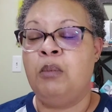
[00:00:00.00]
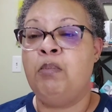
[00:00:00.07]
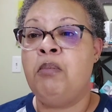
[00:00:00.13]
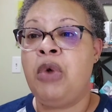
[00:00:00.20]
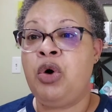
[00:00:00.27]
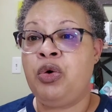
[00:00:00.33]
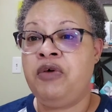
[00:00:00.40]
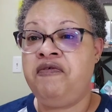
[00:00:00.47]

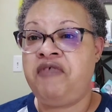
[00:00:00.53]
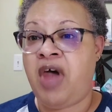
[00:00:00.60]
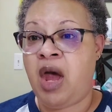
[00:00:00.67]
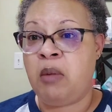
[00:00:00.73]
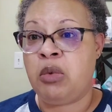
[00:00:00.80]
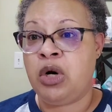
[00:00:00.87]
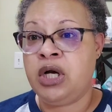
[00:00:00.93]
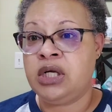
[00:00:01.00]
Moda
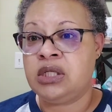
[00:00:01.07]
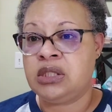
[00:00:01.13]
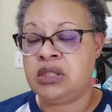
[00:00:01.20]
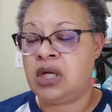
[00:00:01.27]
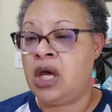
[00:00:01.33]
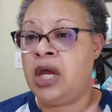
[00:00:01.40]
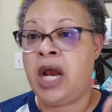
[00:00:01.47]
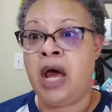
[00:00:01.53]

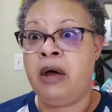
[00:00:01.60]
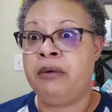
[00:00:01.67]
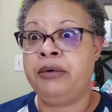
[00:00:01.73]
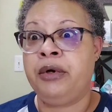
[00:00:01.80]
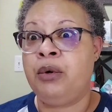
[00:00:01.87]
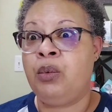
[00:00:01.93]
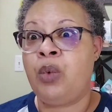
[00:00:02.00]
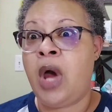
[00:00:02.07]
Fabrics, and I don't
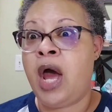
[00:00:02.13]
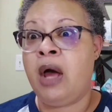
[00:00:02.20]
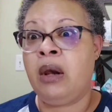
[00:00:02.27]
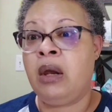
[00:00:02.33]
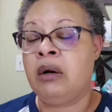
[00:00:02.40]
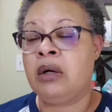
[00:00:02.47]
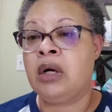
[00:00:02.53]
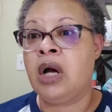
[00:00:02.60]
know how
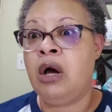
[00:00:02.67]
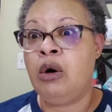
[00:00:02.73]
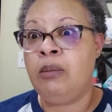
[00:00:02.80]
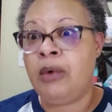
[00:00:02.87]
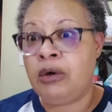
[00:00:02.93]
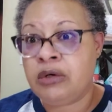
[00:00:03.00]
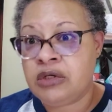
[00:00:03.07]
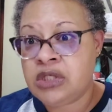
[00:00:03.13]
long ago
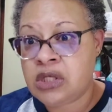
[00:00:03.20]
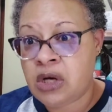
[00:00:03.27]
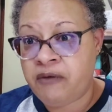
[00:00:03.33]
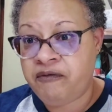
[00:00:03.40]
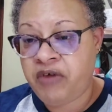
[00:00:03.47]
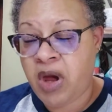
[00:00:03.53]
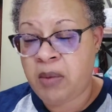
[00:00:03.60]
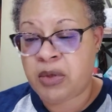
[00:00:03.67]
Moda
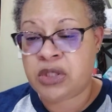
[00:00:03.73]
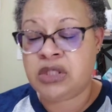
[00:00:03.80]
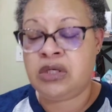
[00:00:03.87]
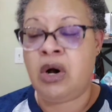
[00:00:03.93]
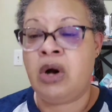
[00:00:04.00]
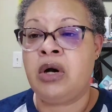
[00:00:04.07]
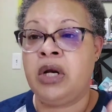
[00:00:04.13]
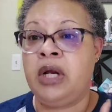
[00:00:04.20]
St Fabrics
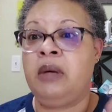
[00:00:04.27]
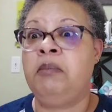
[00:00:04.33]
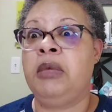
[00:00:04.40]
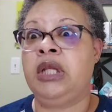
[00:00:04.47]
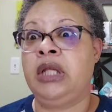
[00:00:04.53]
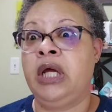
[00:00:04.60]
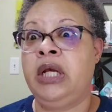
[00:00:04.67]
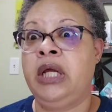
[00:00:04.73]
started it,
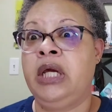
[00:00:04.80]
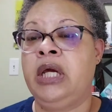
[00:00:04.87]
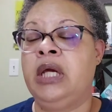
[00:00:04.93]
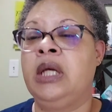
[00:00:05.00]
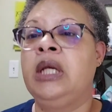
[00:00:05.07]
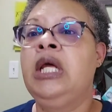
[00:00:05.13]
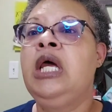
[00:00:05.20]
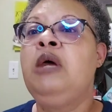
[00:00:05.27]
but they
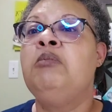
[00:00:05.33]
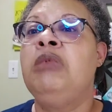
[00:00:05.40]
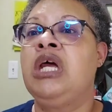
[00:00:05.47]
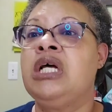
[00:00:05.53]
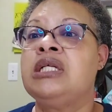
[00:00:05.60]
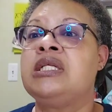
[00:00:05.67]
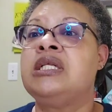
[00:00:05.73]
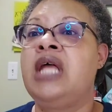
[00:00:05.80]
did
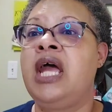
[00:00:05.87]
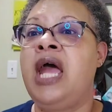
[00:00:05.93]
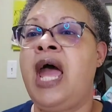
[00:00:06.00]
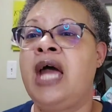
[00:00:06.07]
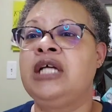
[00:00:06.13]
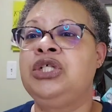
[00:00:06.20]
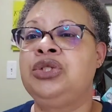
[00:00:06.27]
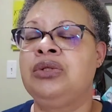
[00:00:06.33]
because they
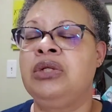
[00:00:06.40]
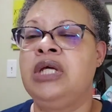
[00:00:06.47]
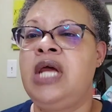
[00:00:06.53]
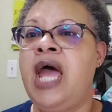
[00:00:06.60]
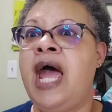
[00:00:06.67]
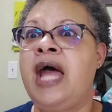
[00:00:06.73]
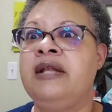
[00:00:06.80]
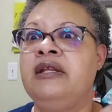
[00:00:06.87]
actually
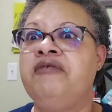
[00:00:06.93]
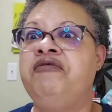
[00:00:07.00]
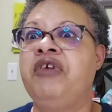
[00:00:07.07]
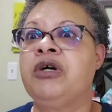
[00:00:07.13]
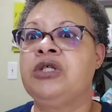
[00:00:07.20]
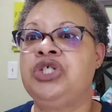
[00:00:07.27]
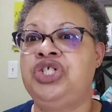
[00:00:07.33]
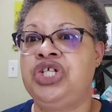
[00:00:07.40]
had the
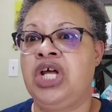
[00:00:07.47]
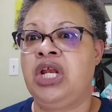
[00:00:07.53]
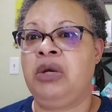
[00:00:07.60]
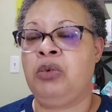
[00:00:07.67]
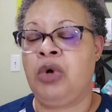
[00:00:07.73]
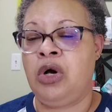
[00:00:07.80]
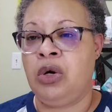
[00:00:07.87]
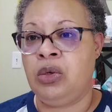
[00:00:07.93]
first
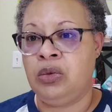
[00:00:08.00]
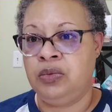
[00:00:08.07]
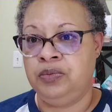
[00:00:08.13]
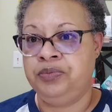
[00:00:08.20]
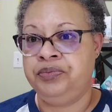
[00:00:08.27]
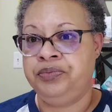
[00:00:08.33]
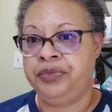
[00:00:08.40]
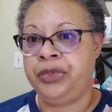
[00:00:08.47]
jelly roll.
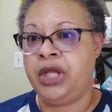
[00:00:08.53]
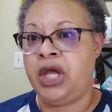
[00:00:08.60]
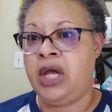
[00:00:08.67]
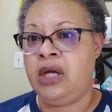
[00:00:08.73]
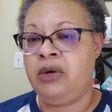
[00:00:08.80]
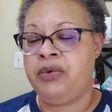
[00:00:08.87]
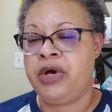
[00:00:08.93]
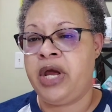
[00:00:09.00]

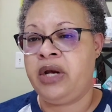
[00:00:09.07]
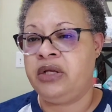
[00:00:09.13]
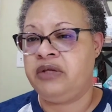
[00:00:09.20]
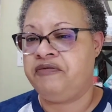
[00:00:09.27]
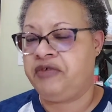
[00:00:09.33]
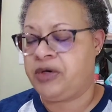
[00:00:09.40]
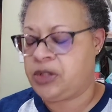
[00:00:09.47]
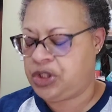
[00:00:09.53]
They created
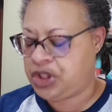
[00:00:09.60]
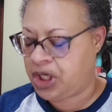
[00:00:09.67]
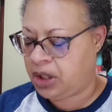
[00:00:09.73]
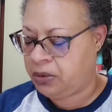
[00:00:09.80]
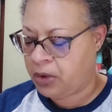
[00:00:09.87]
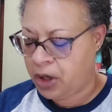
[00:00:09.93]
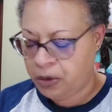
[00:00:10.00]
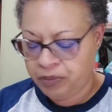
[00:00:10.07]
the first
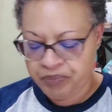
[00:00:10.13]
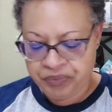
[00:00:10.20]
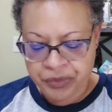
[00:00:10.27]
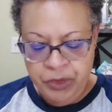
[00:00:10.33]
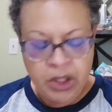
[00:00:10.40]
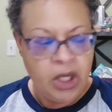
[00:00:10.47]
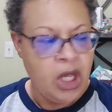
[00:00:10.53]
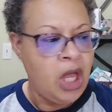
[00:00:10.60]
jelly roll.
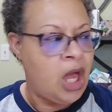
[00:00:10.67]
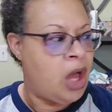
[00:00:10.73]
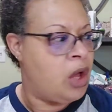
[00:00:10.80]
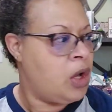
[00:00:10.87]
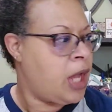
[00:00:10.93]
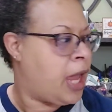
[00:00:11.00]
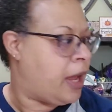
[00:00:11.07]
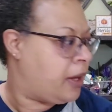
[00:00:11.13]

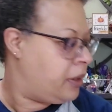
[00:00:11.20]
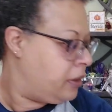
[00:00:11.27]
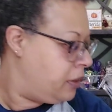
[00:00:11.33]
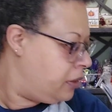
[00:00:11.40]
Okay.